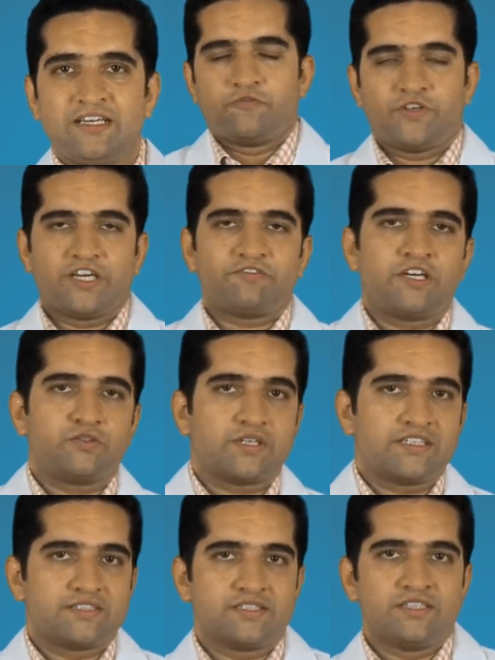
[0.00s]
We have now
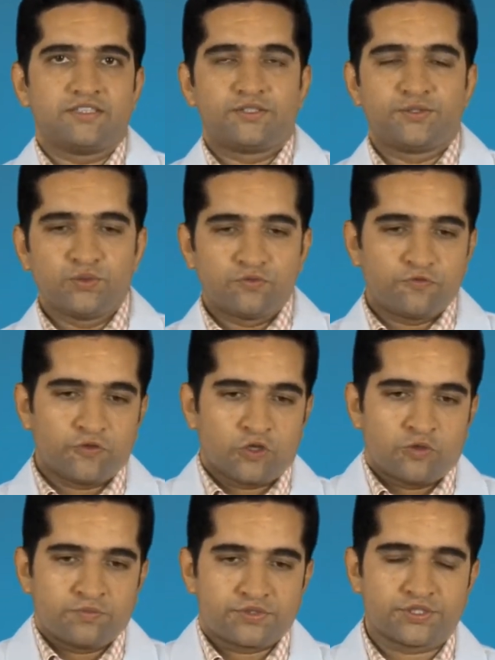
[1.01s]
considered two
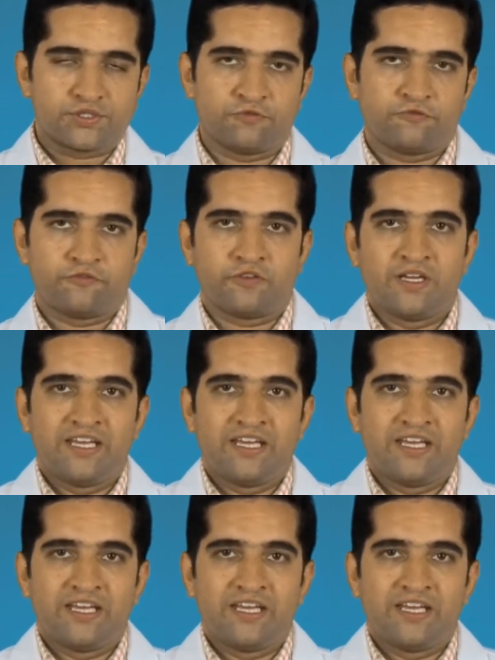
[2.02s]
forms of